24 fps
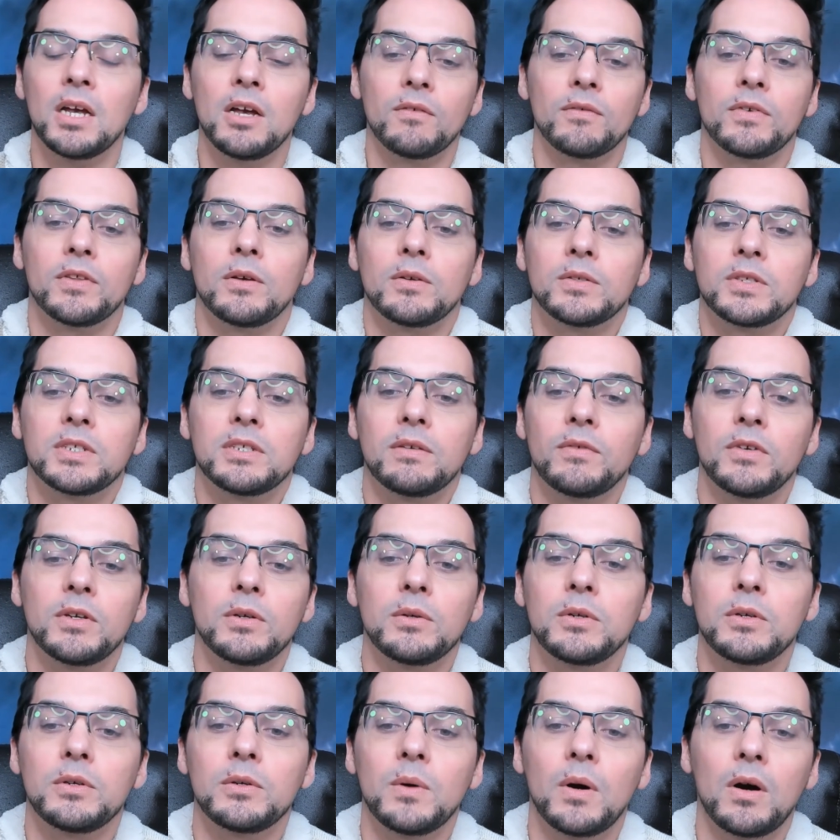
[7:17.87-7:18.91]
For those of you
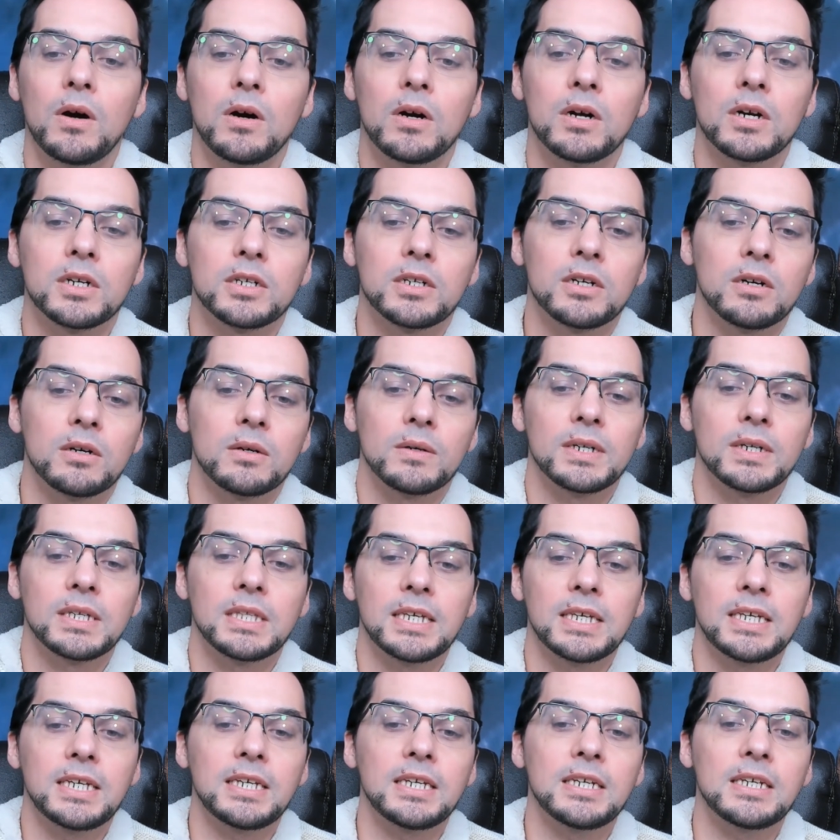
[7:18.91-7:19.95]
who are
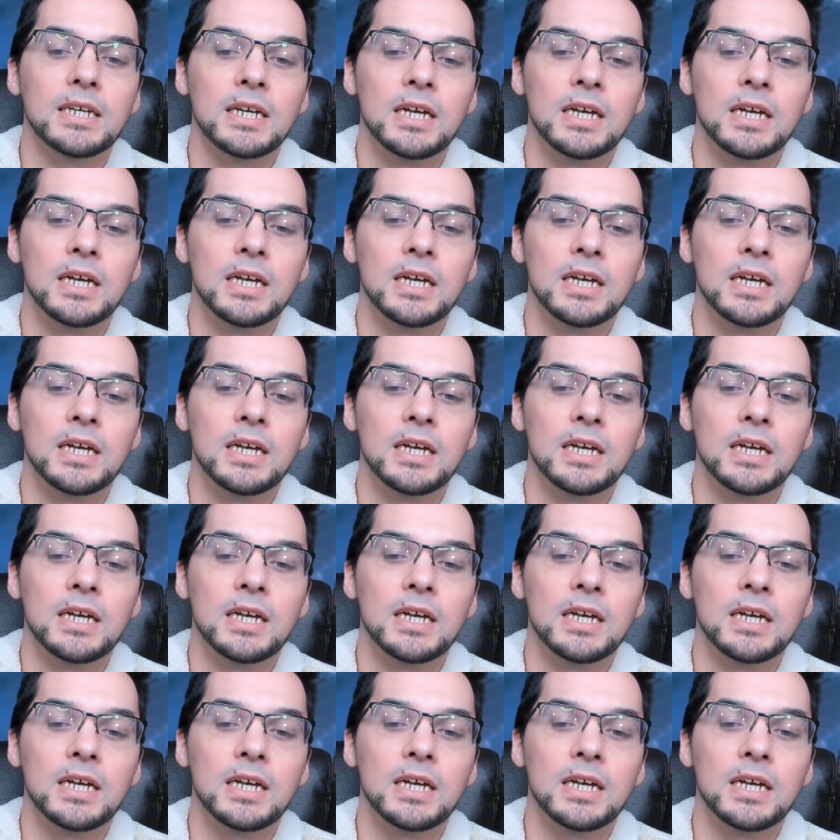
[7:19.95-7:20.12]
currently